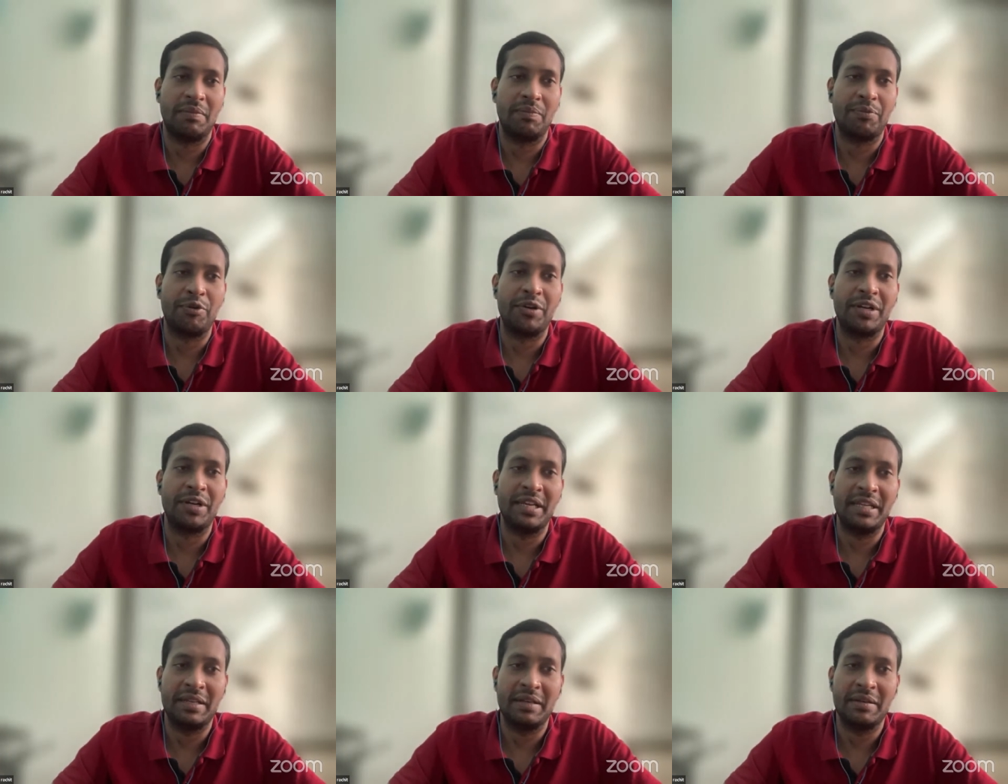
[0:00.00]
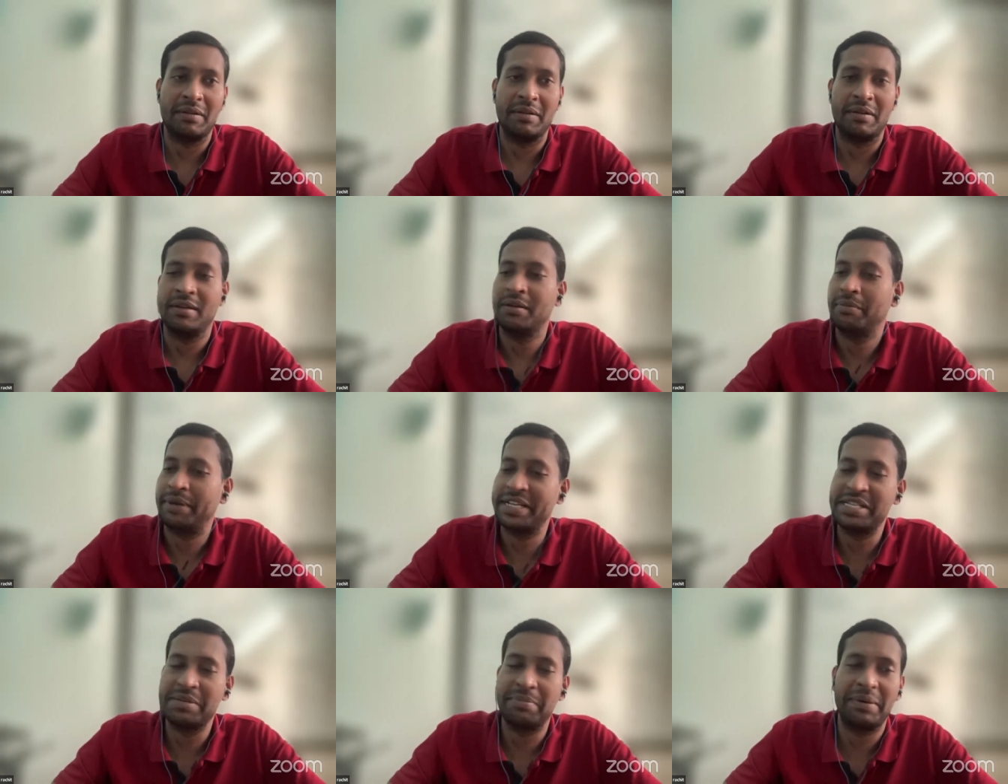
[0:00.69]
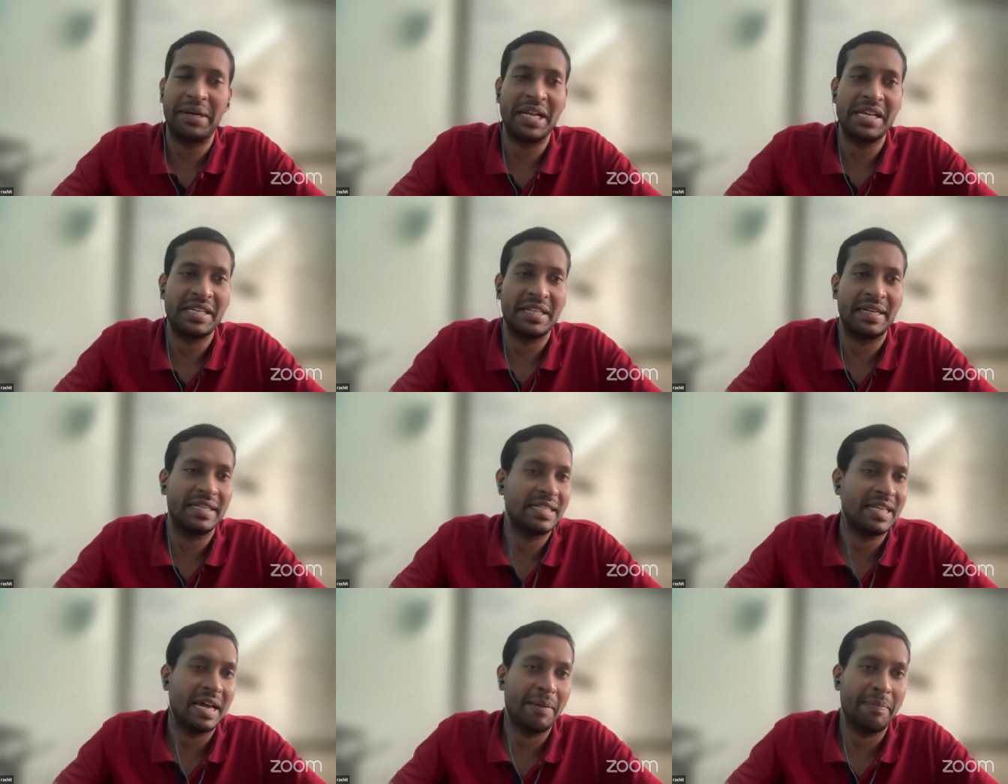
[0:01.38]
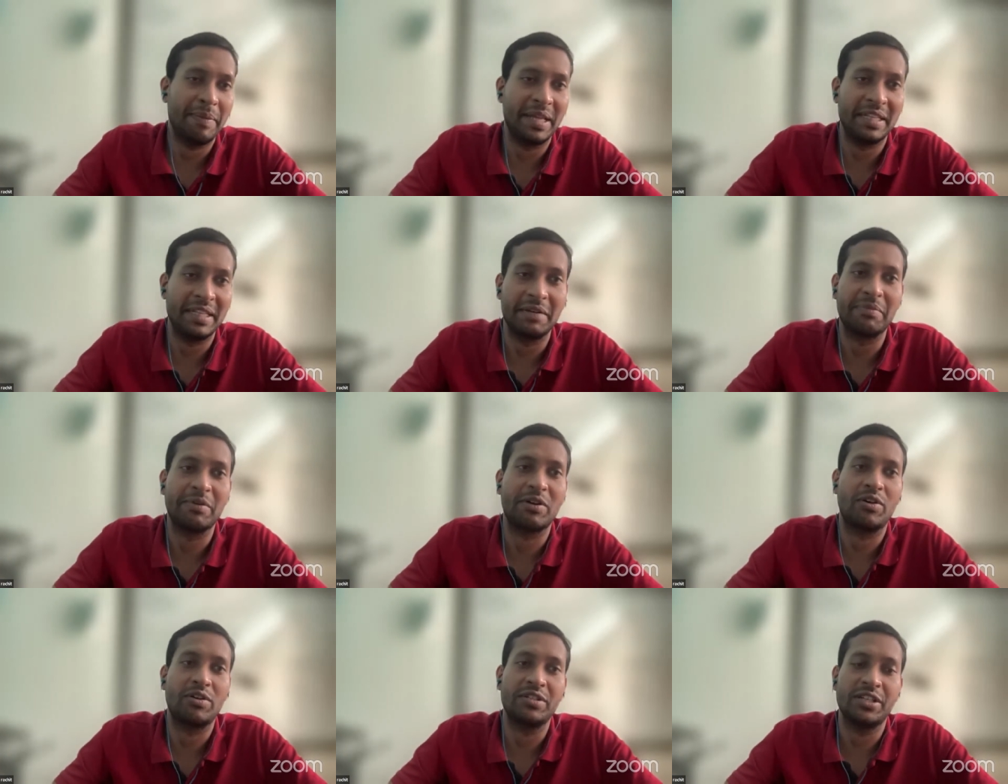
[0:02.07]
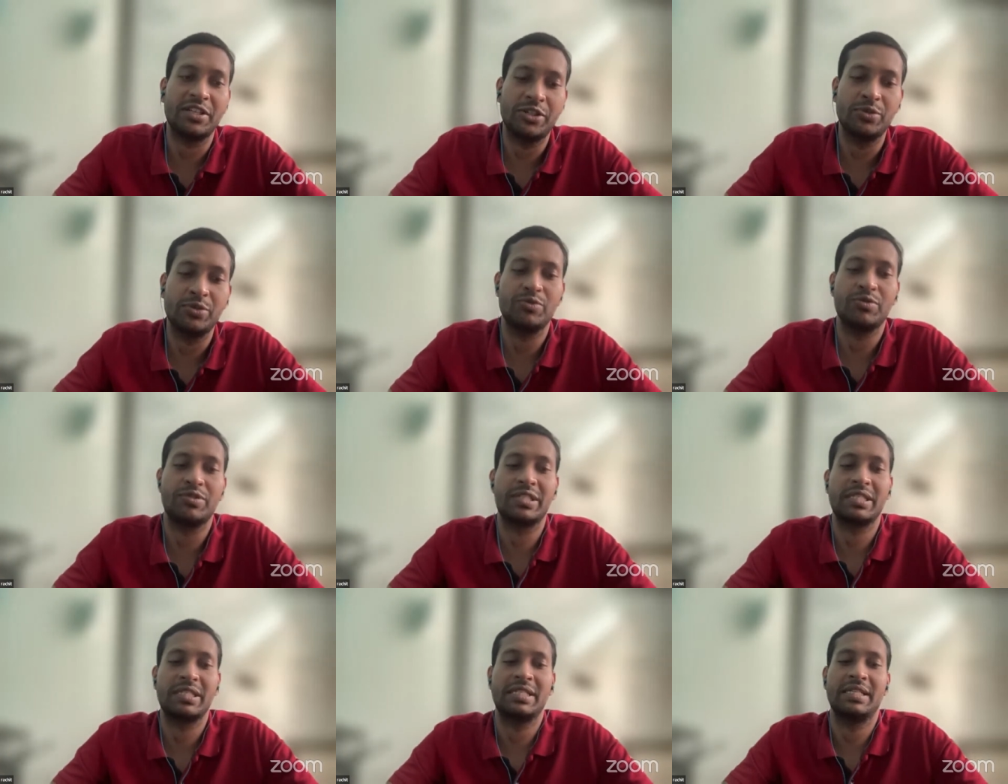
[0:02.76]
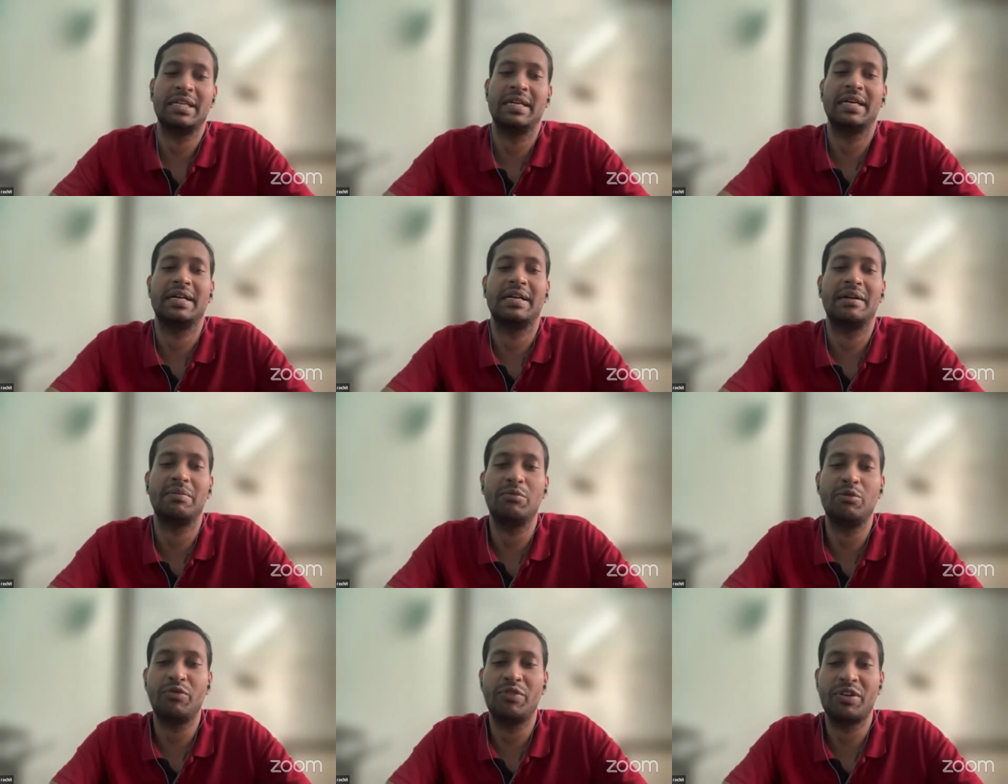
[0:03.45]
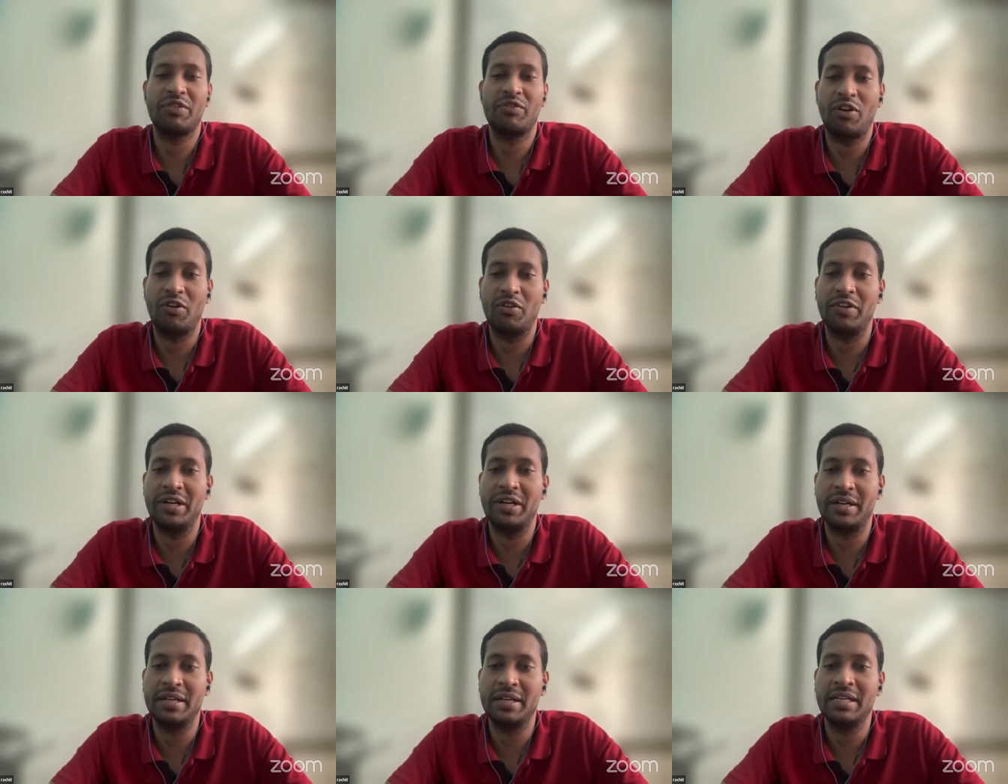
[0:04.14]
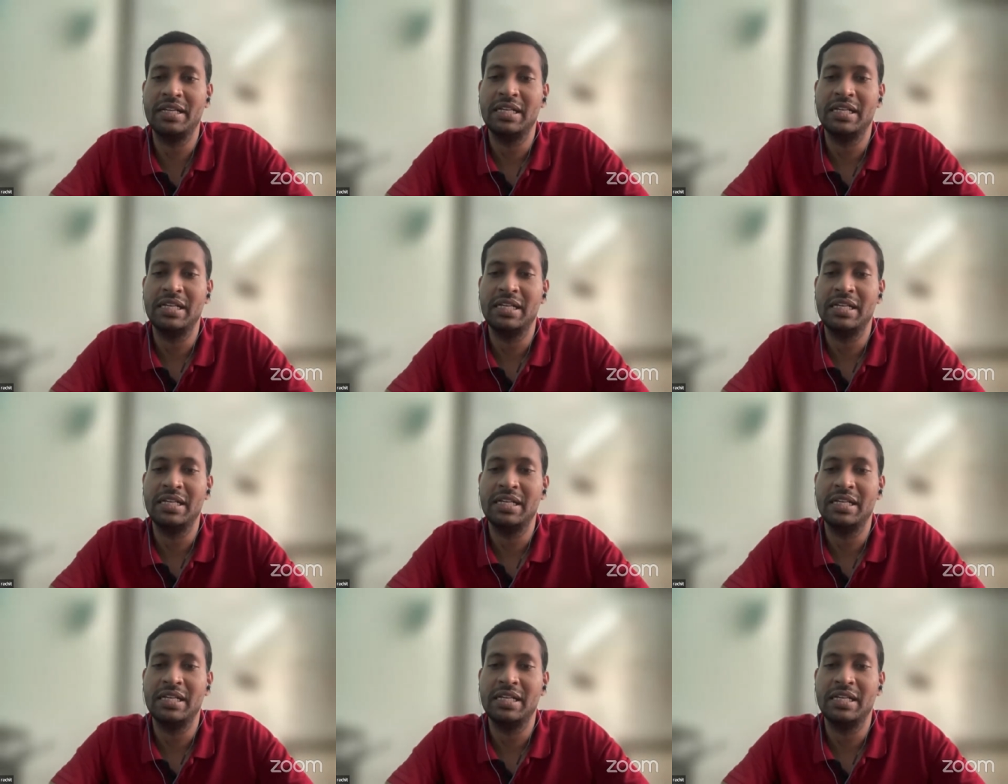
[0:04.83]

protein precipitation that is happening that may cause issues moving forward.